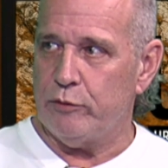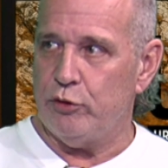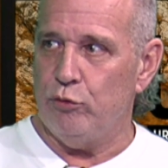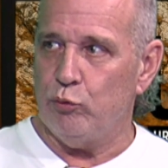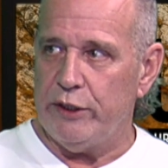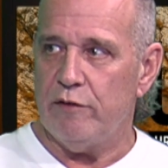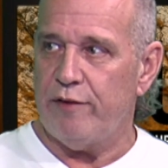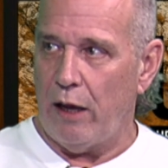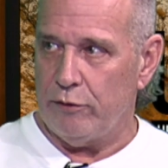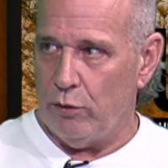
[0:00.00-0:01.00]
to
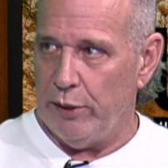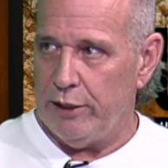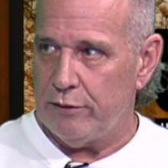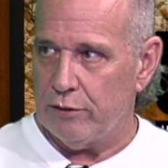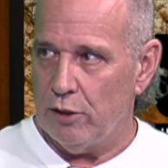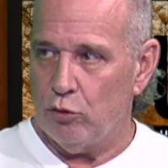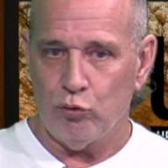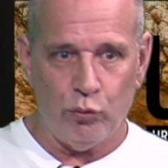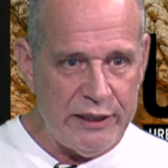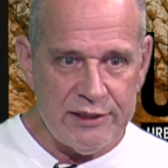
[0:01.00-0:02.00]
reevaluate,
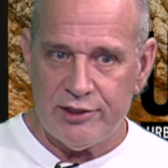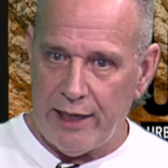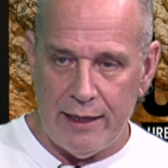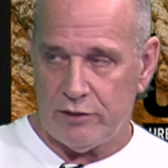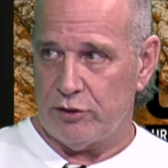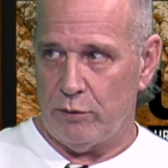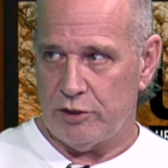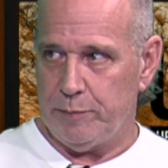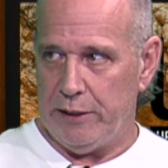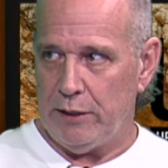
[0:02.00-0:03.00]
reset, so to
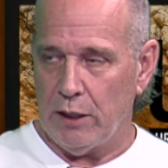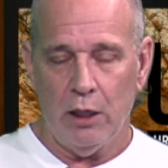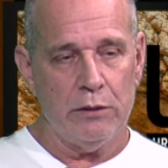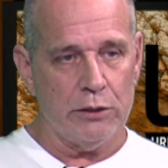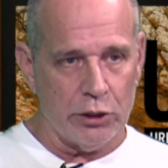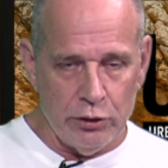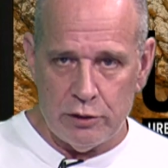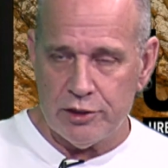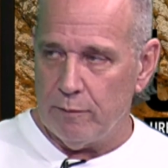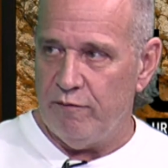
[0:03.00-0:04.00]
speak, learn
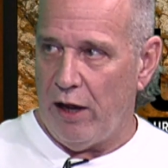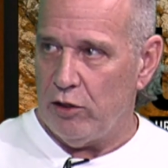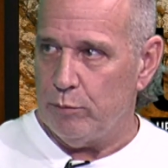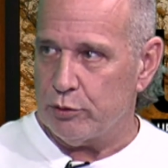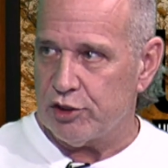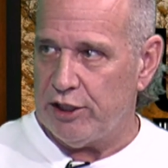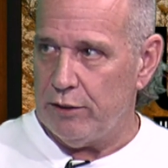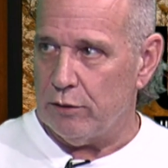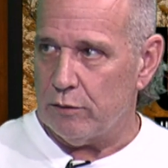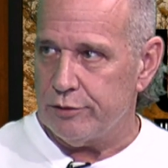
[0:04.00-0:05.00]
some valuable
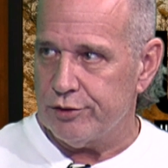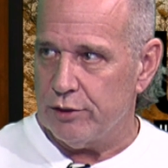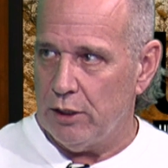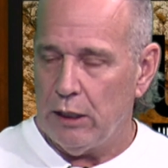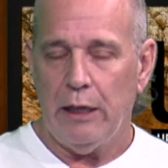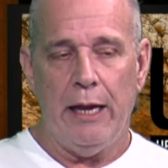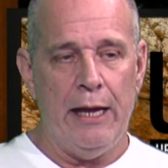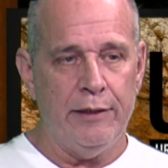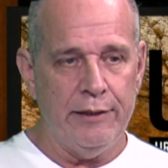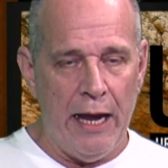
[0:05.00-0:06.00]
skills,
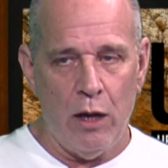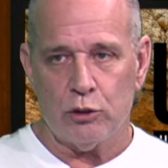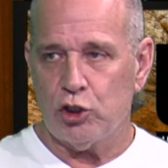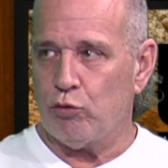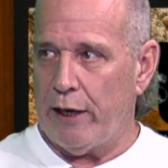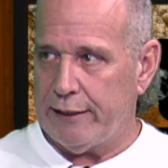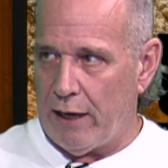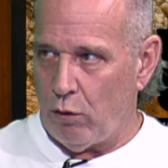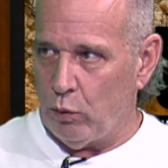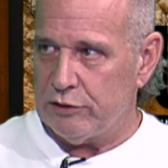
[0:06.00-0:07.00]
and now strike
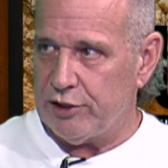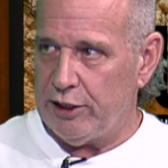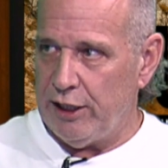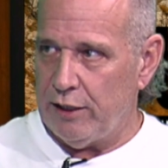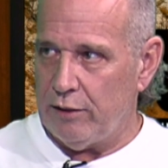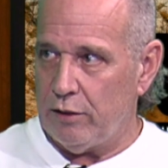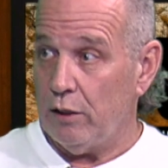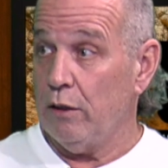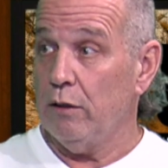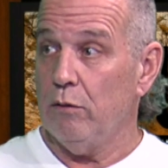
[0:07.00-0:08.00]
out once again
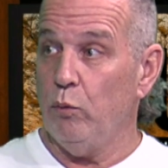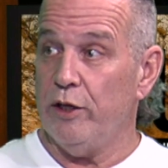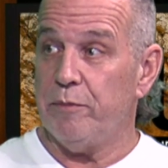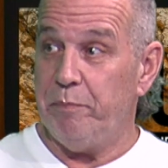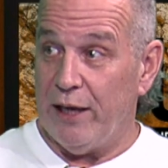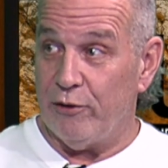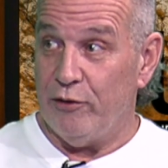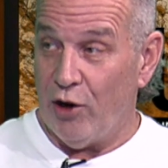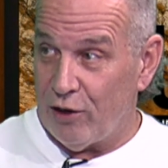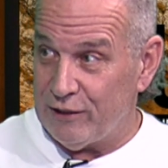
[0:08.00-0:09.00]
with better
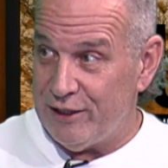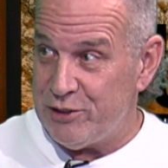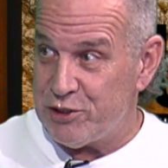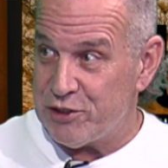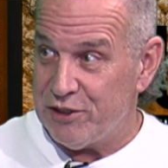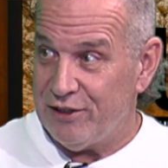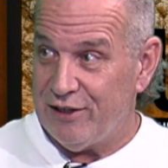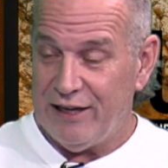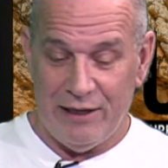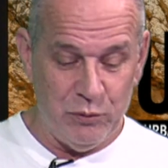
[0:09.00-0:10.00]
knowledge.
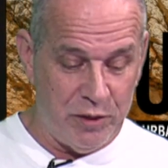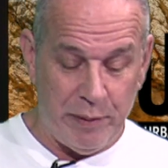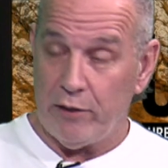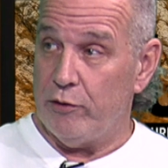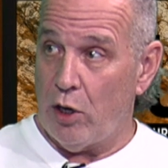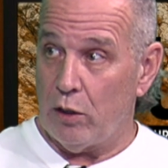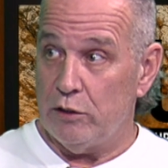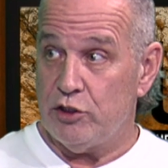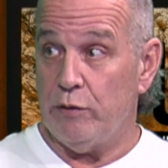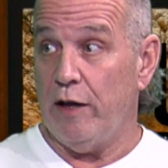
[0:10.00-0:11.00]
And with better
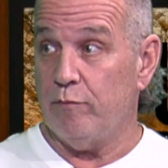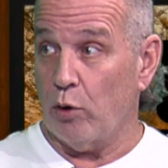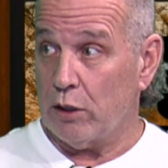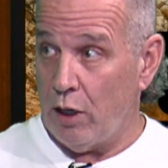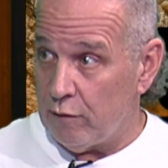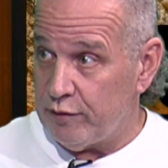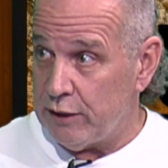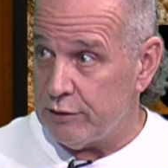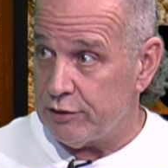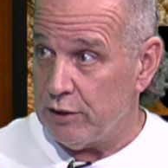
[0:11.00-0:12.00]
knowledge, you have more
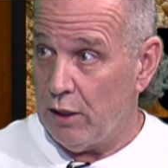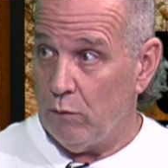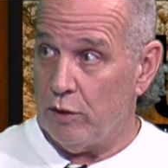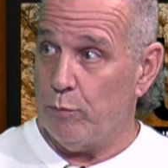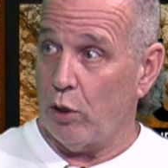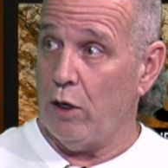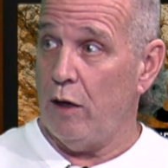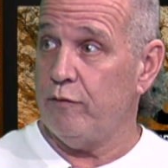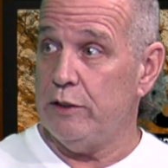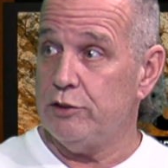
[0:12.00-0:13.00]
confidence. With more
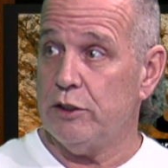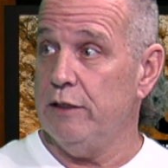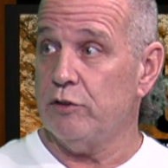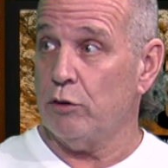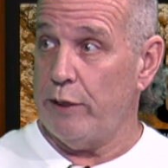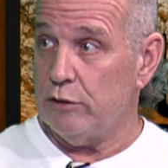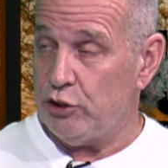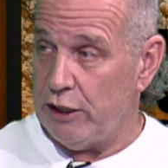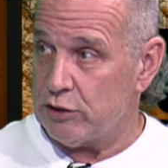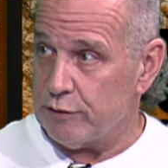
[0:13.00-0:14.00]
confidence gives a greater
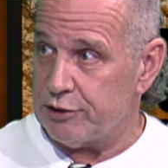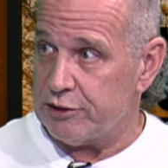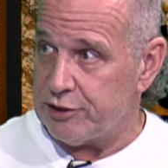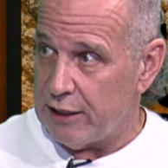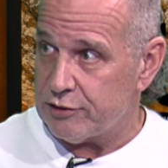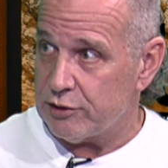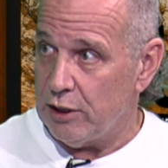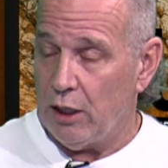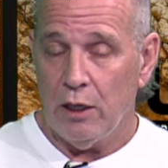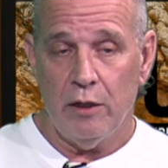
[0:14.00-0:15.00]
chance for
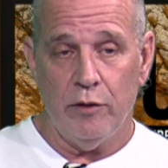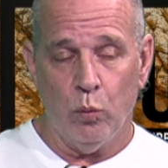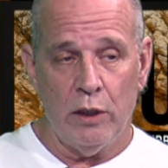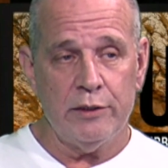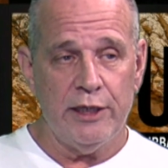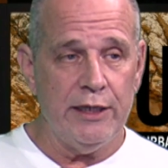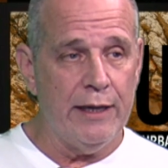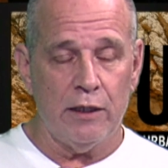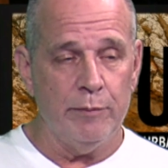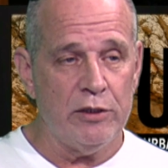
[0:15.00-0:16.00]
success. The one key
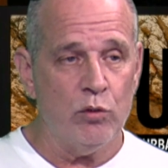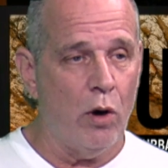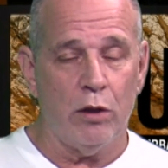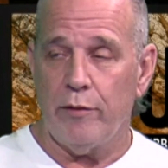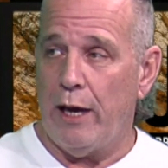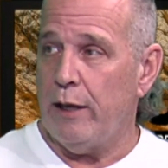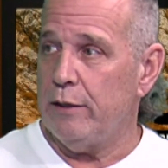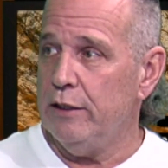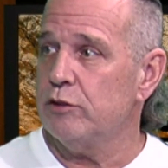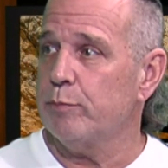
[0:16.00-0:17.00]
element to all of that
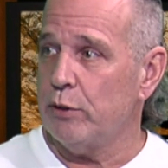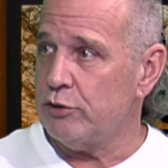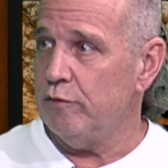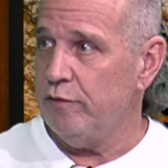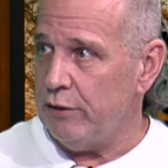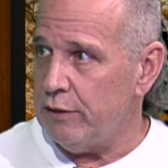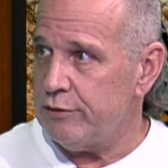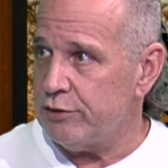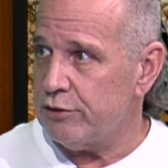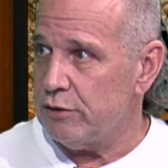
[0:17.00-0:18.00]
is
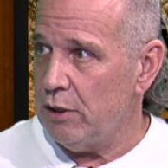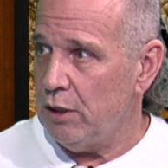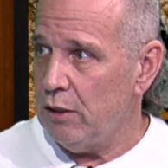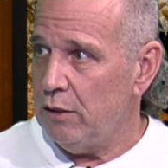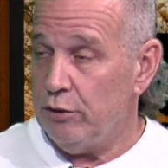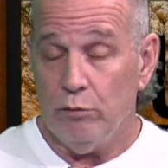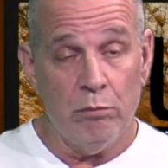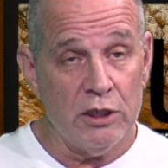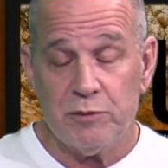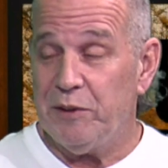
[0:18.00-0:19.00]
perseverance. You
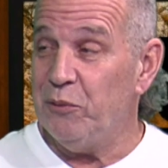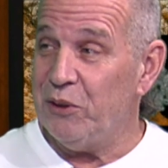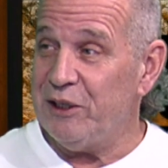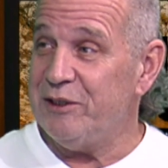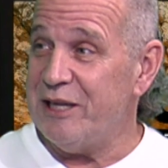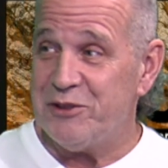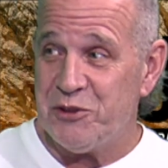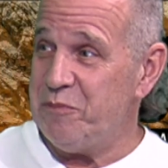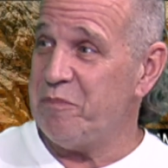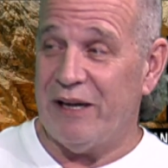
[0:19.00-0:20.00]
must be willing, as
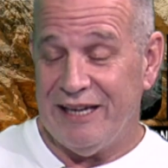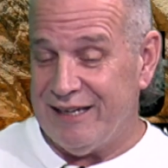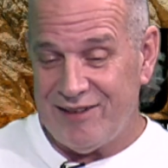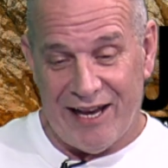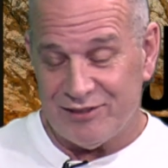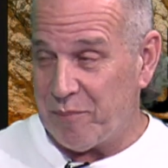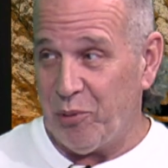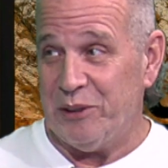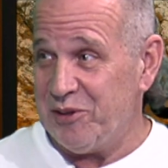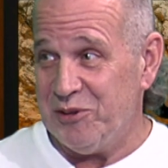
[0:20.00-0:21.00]
you, again, Taz, I
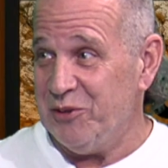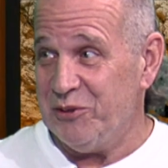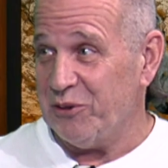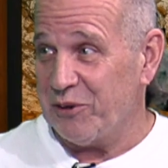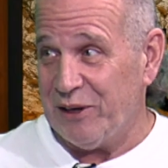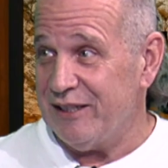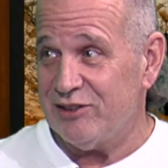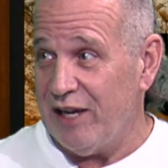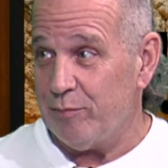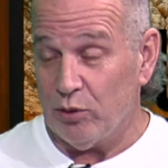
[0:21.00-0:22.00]
point to you, you're a great
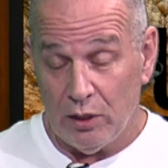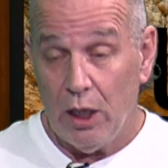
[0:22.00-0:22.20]
example.